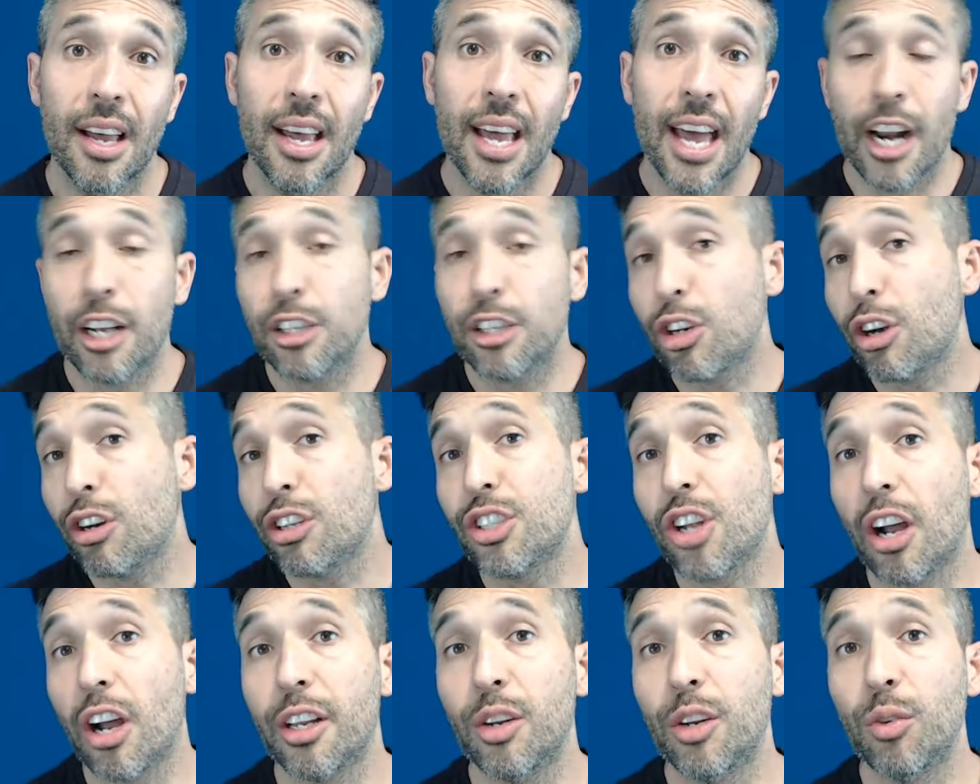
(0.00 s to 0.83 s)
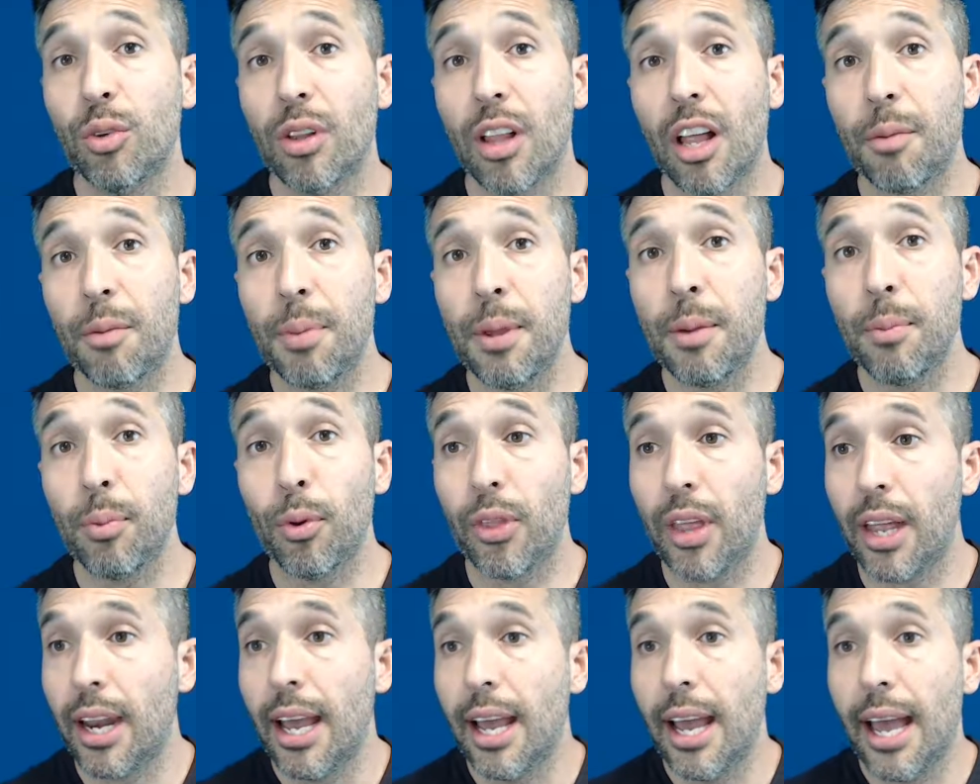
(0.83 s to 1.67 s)
And I started talking to a lot of people
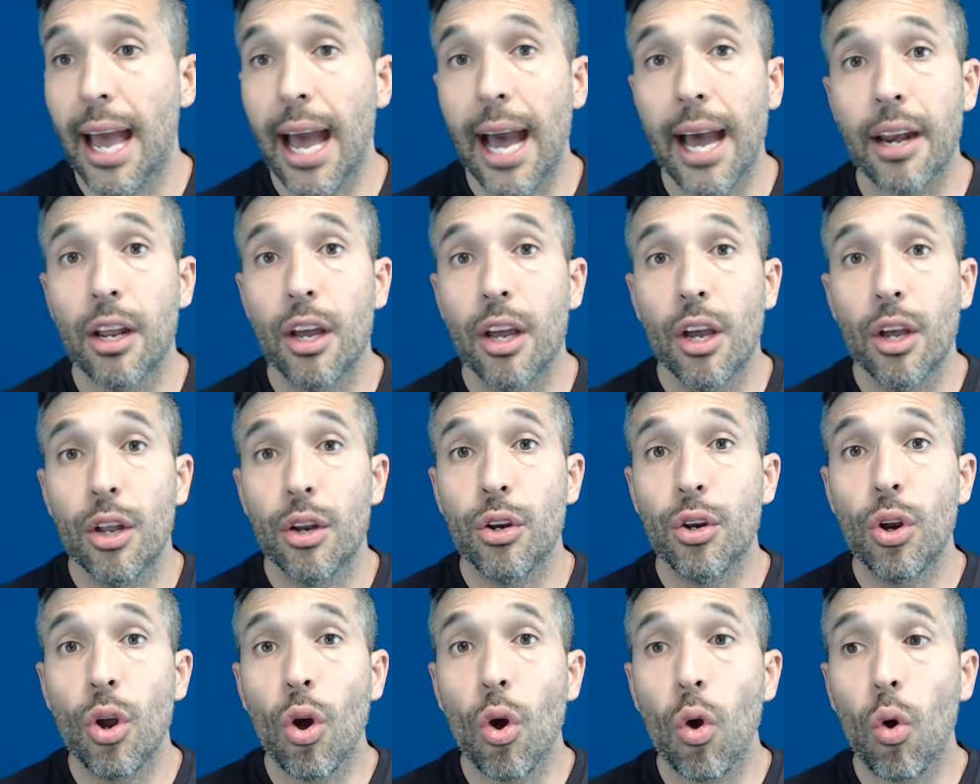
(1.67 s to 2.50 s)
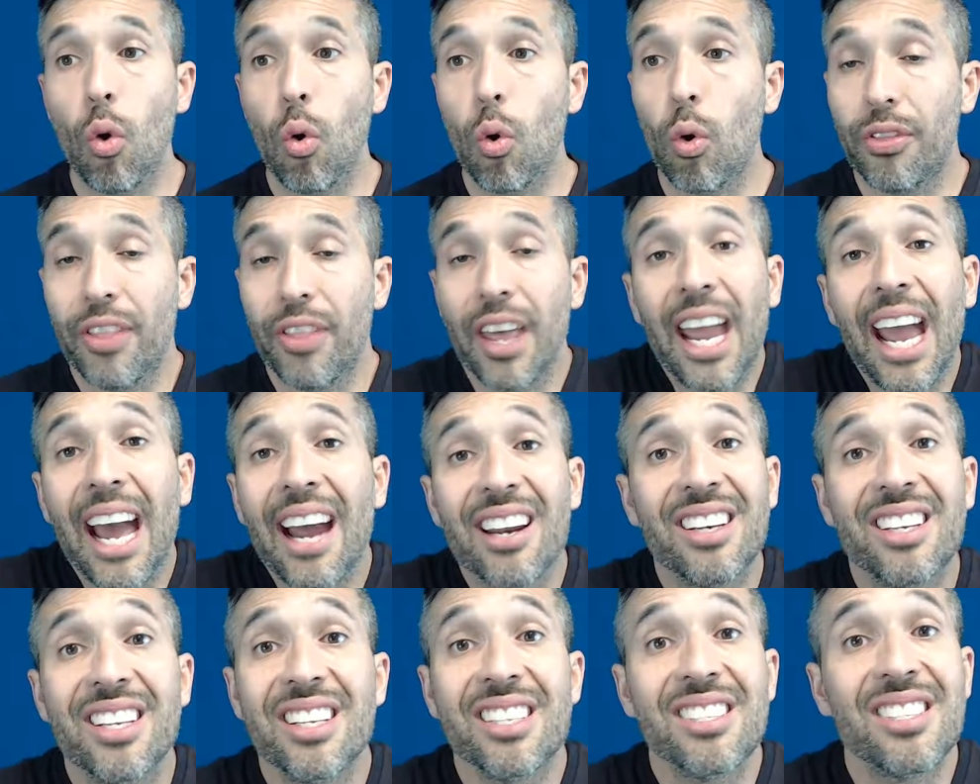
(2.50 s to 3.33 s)
that had
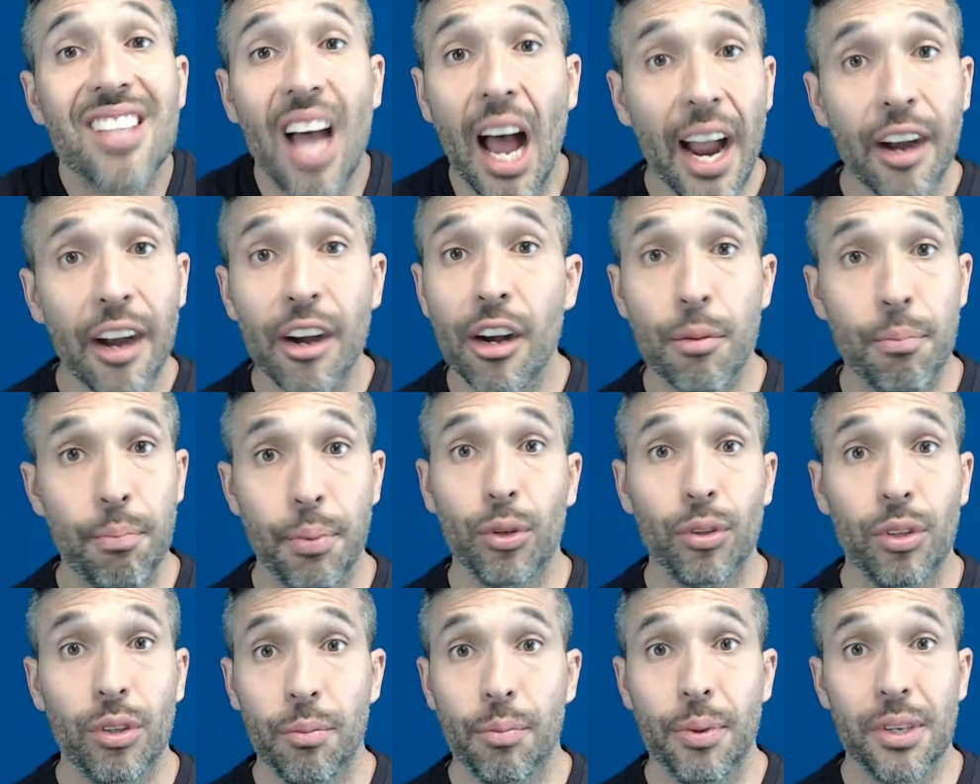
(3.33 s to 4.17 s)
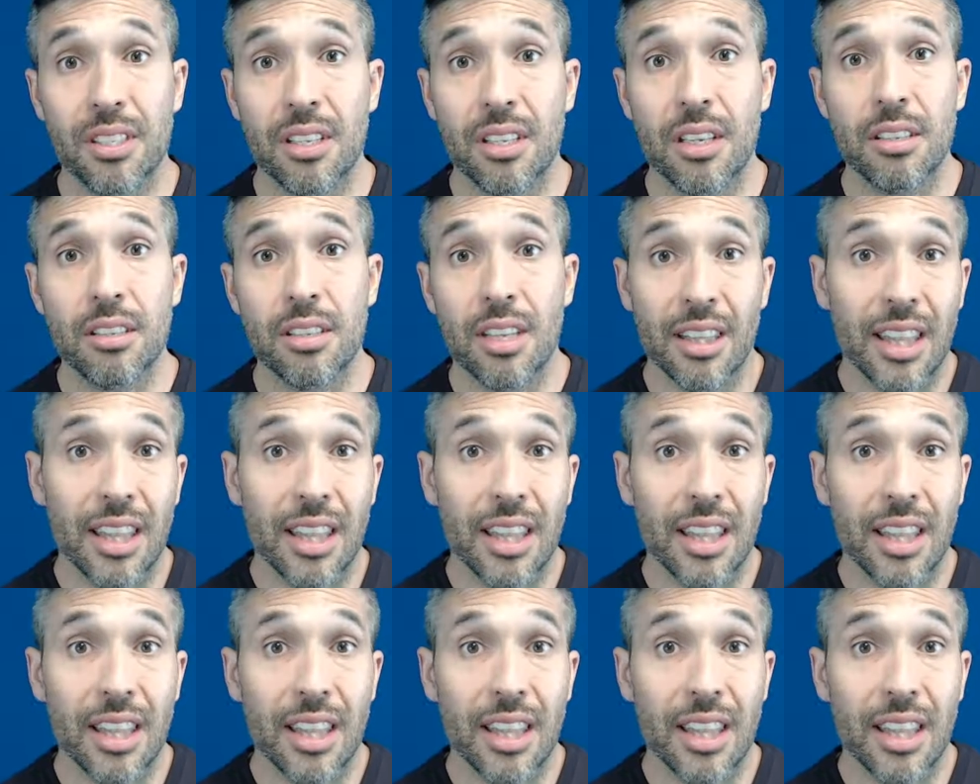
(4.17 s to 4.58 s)
a desire to build a business.